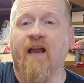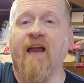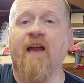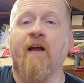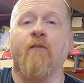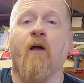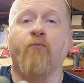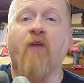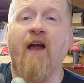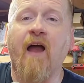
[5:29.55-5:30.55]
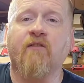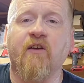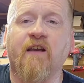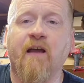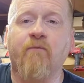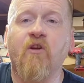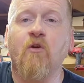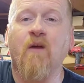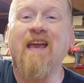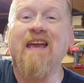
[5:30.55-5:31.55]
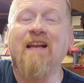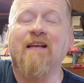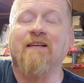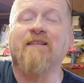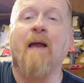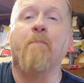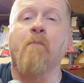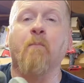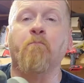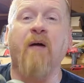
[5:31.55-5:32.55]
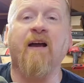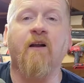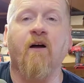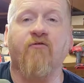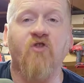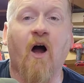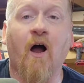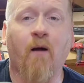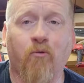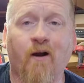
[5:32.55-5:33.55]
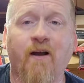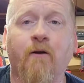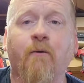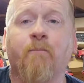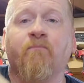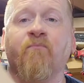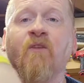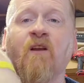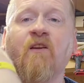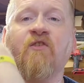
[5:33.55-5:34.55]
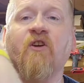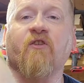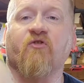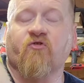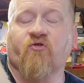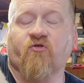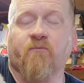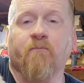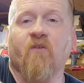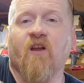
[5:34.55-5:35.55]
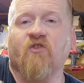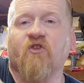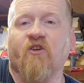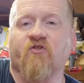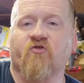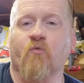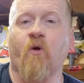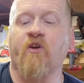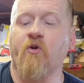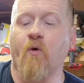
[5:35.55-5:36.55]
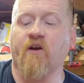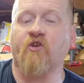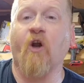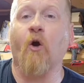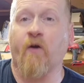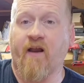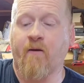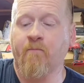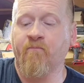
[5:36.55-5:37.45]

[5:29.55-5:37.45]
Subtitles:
And they actually give you, it is a big enough knob right here. It's just where you can turn it.